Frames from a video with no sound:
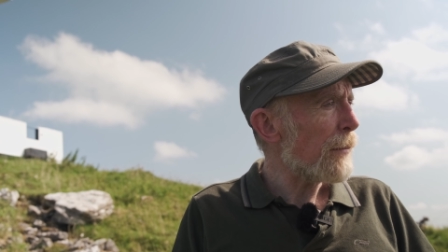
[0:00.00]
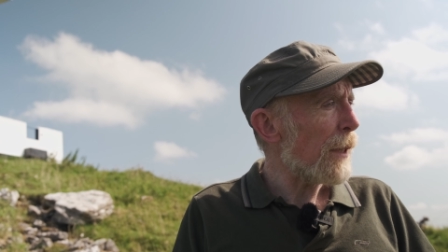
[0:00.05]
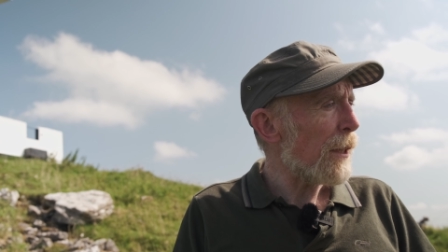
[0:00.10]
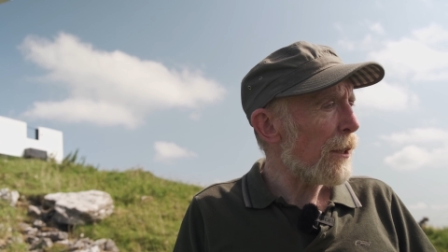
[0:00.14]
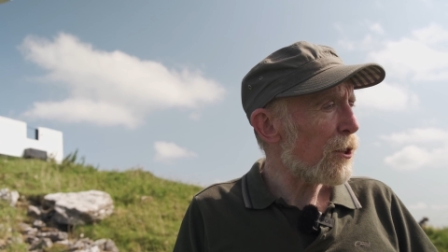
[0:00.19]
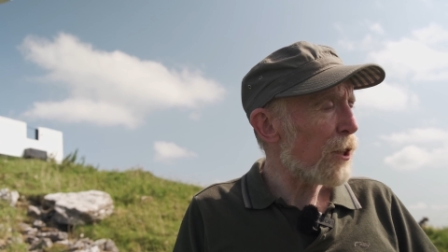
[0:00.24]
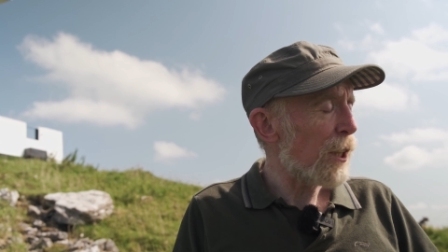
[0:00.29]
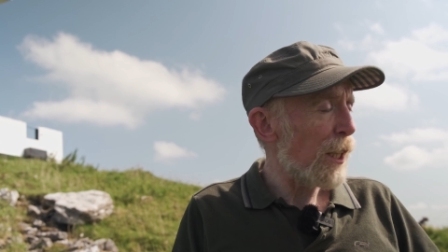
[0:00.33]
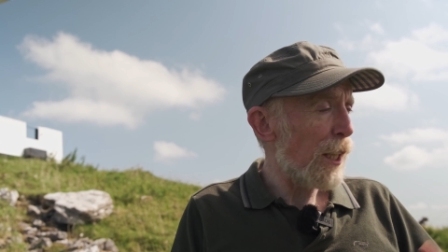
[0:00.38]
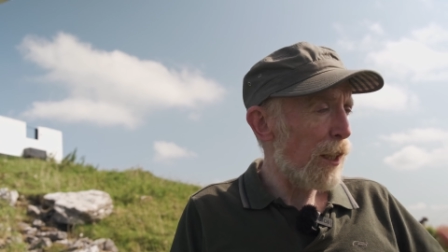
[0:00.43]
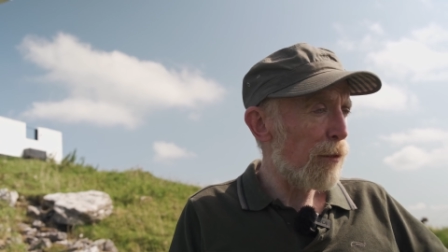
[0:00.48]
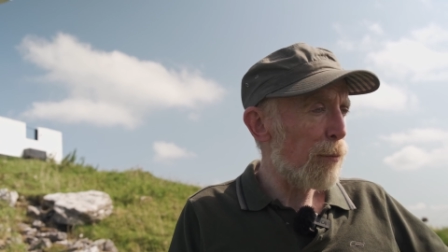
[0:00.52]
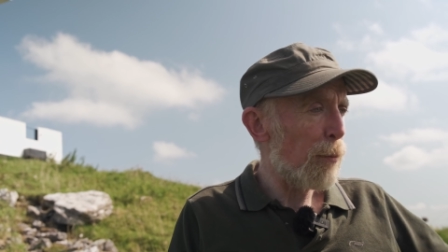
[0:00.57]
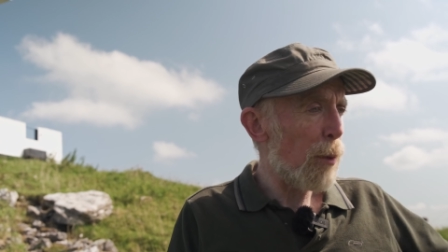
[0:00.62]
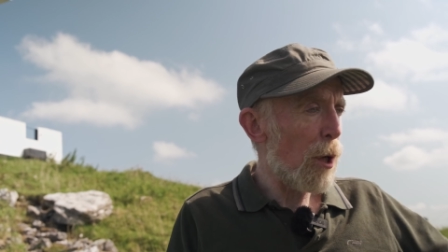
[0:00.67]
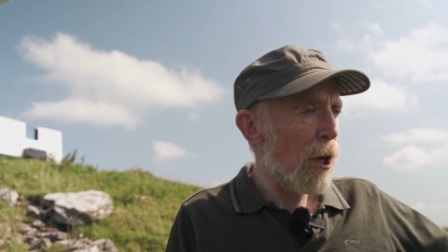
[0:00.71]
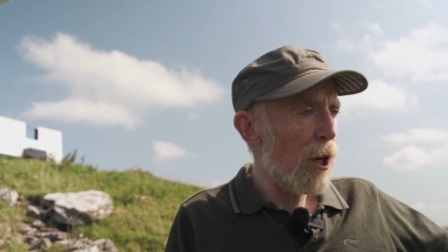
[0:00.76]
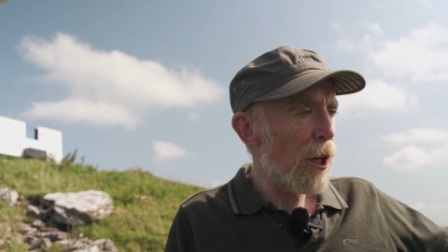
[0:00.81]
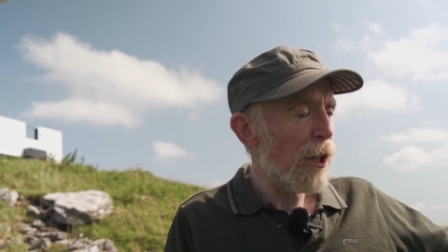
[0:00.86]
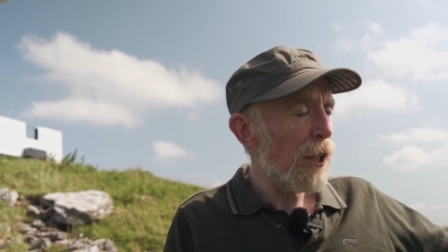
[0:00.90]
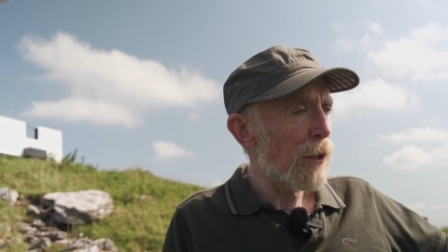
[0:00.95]

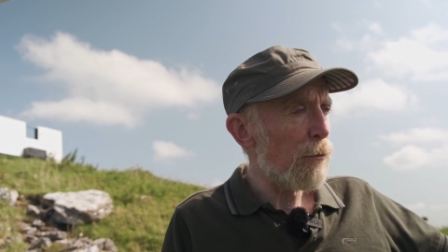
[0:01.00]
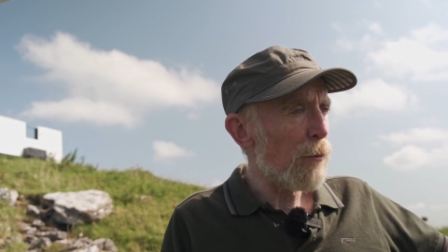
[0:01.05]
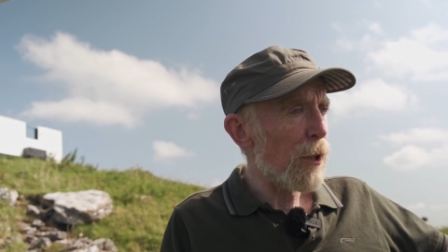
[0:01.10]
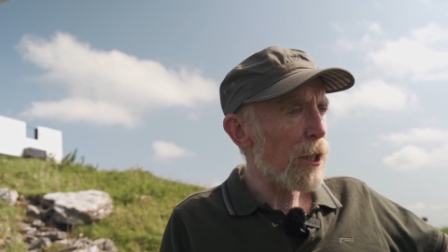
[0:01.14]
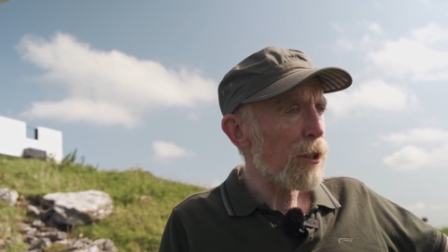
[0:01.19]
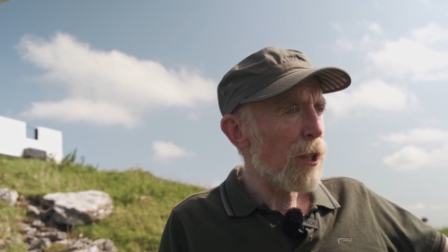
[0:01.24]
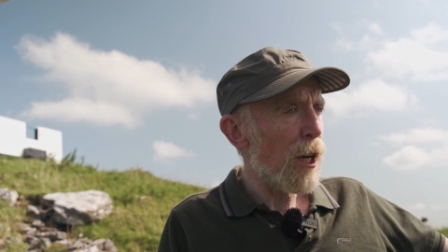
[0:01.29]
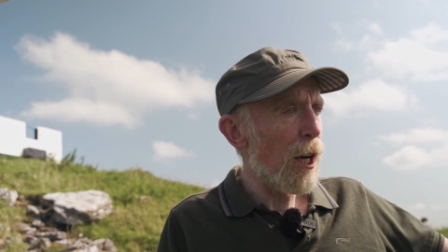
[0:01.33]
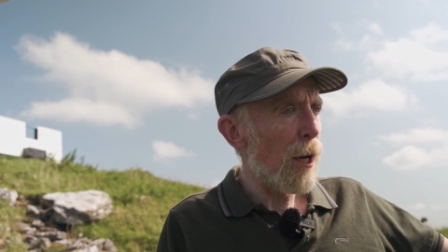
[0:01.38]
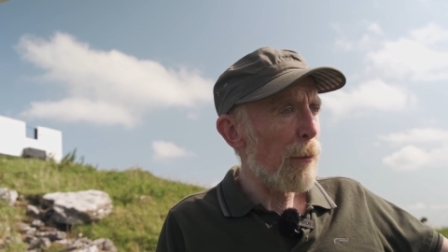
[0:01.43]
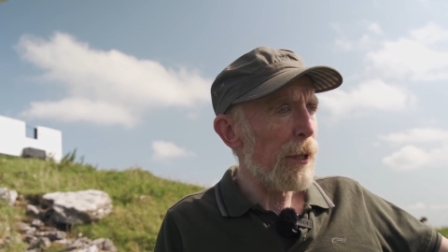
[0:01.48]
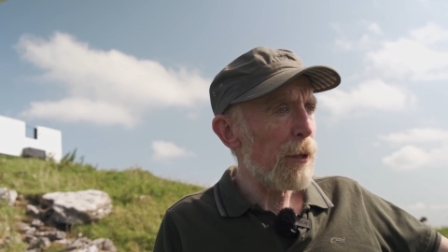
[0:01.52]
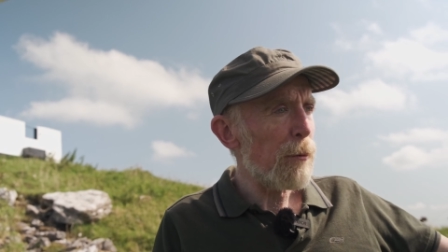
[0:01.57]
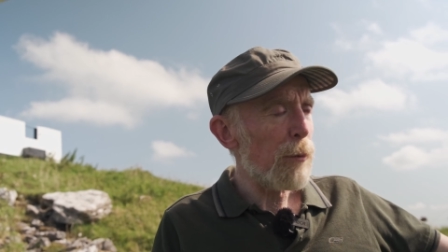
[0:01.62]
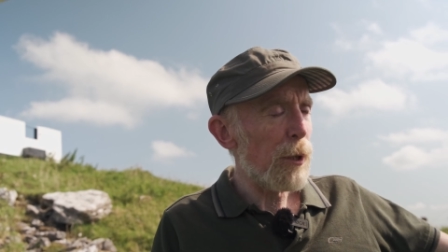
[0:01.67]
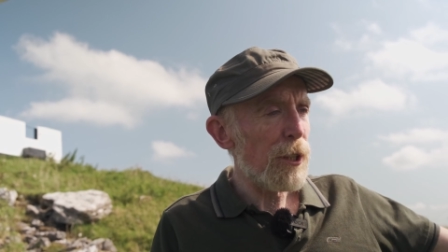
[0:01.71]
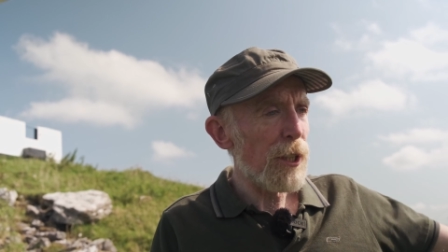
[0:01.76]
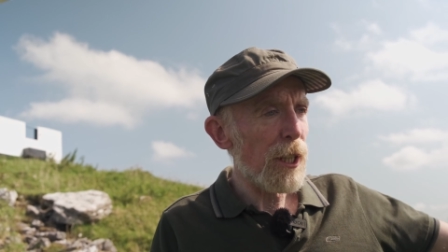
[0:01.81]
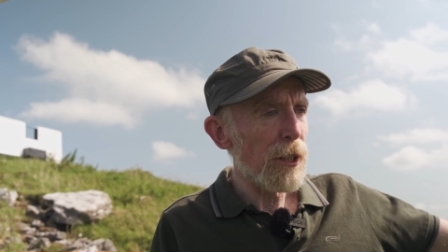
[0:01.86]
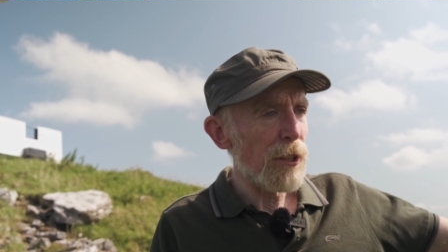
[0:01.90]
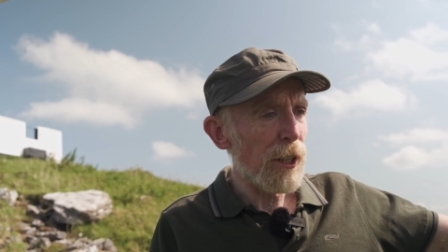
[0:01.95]
Sliabh in Roscommon,
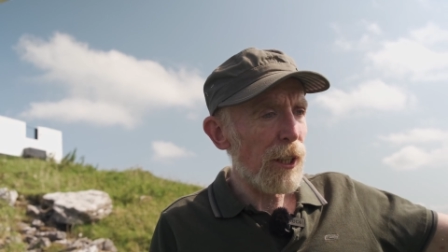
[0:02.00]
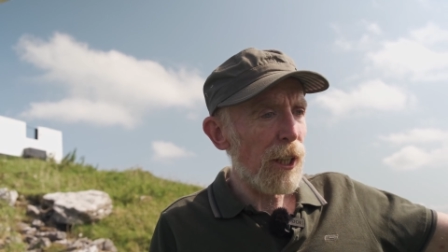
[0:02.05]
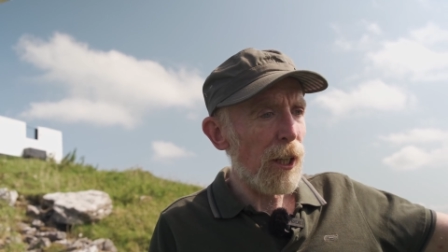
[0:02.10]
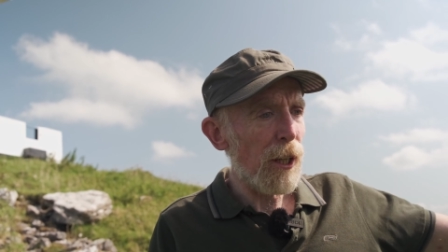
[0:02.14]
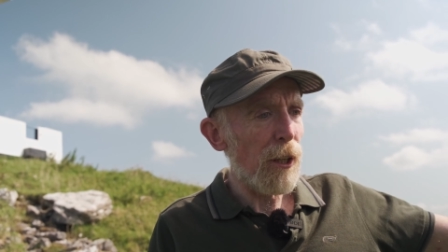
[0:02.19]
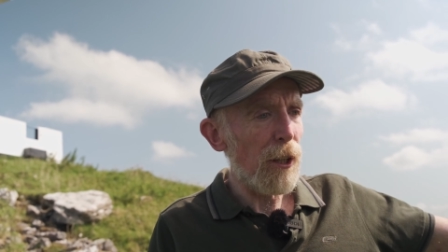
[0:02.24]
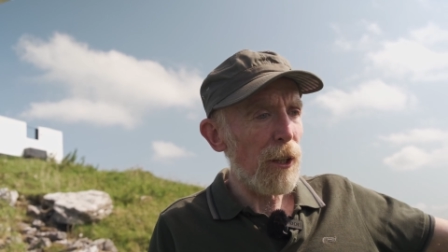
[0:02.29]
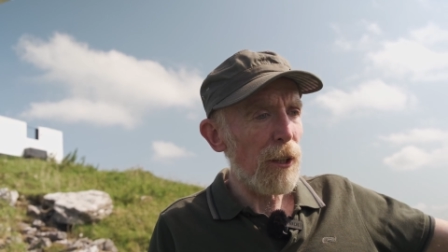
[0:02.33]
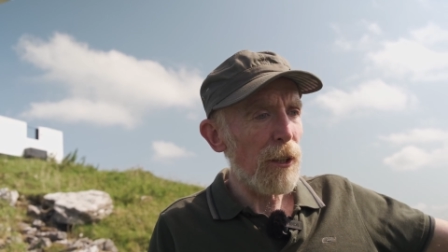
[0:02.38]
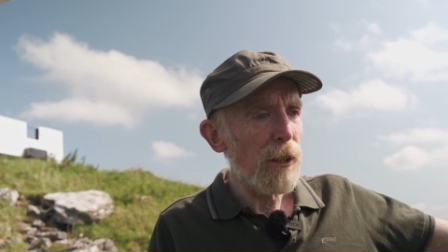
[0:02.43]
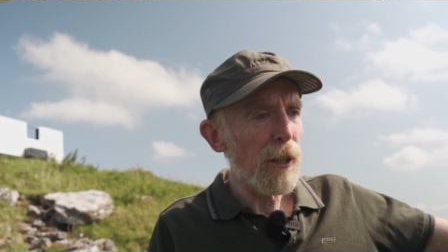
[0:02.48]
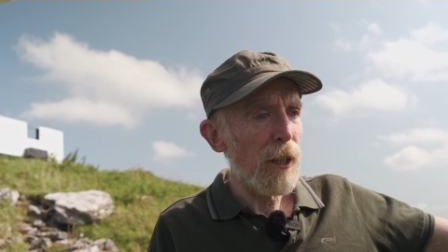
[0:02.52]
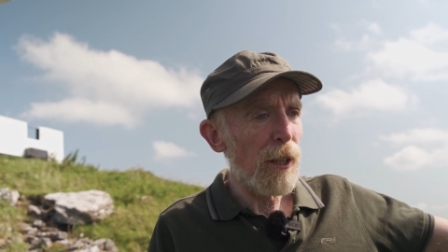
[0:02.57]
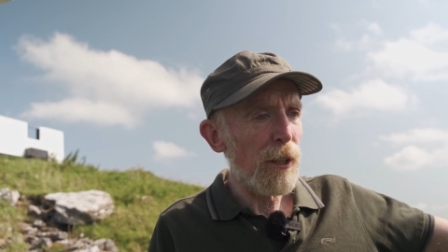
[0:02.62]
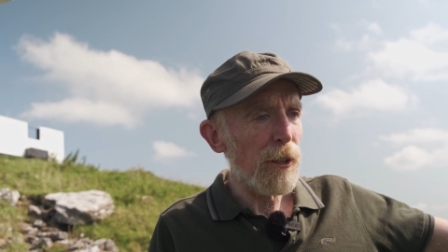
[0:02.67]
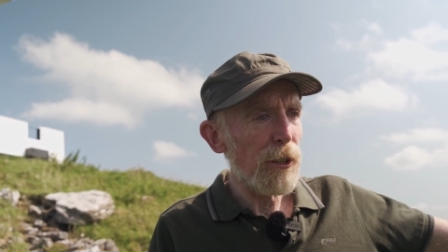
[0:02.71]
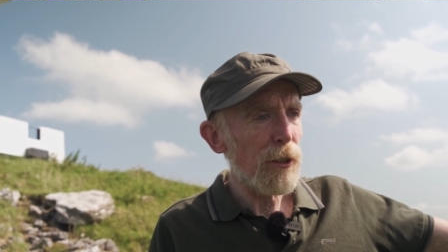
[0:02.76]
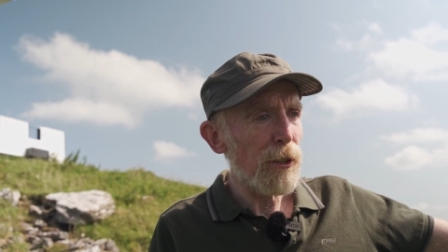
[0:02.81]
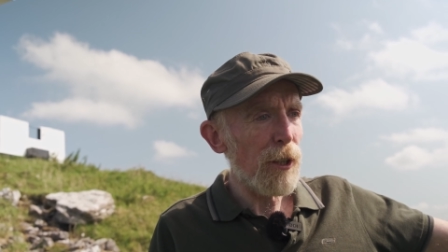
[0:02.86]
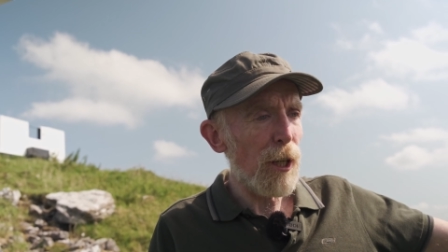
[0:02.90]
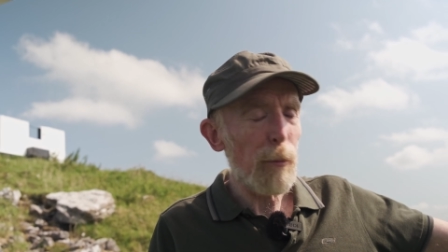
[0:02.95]
which has a cairn on
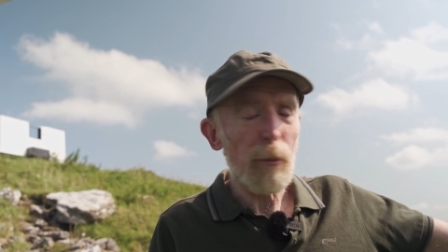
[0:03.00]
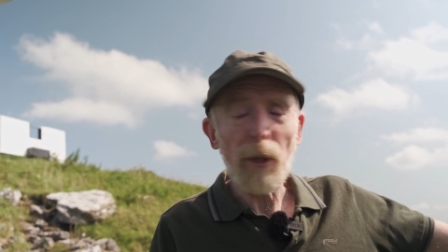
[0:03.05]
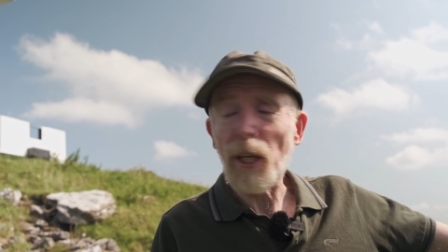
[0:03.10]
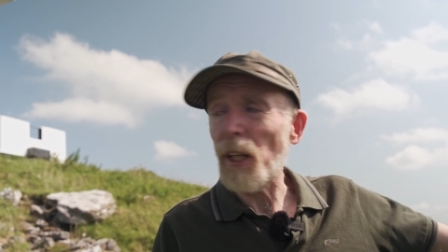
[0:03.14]
the top,